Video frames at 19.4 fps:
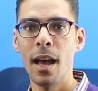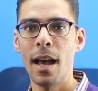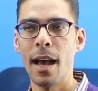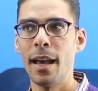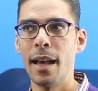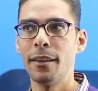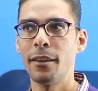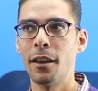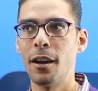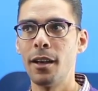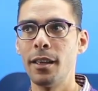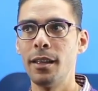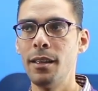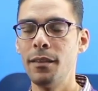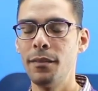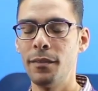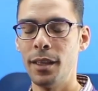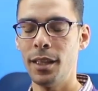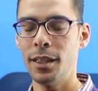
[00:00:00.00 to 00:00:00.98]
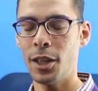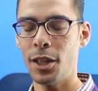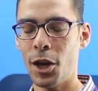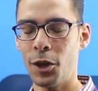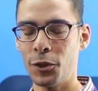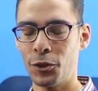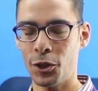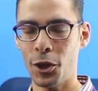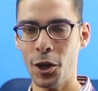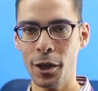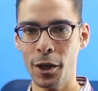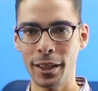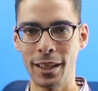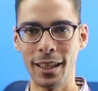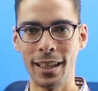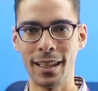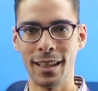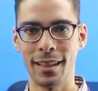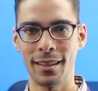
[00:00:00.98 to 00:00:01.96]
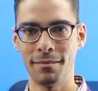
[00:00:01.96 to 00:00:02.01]
And I live in
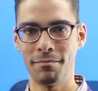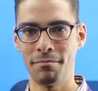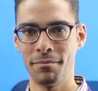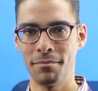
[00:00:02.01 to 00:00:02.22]
Antarctica.